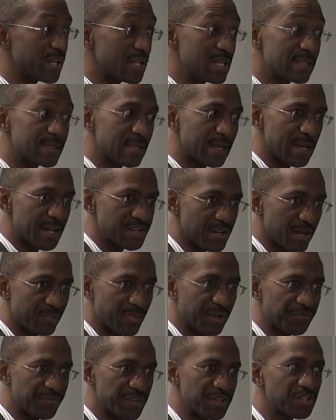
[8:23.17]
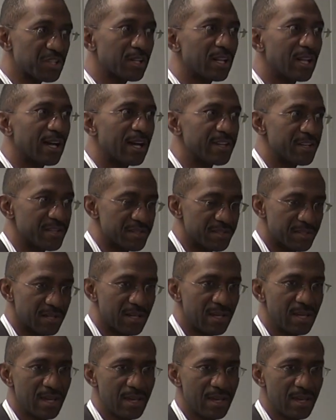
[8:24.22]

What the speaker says: is it about this client